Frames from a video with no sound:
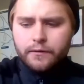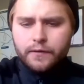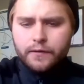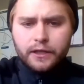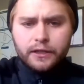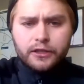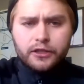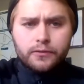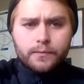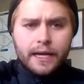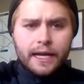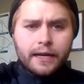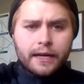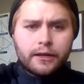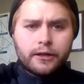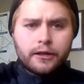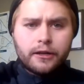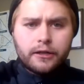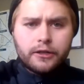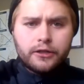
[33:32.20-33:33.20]
of Village
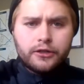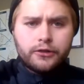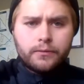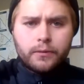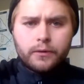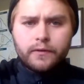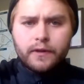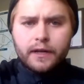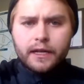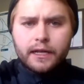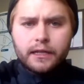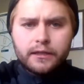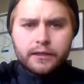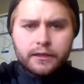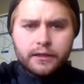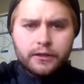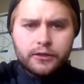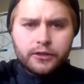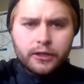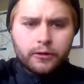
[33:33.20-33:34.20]
Manor, could you provide us
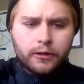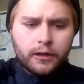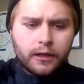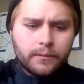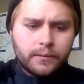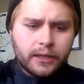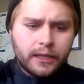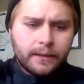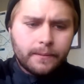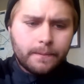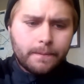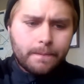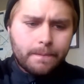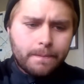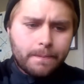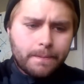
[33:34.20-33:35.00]
a general update?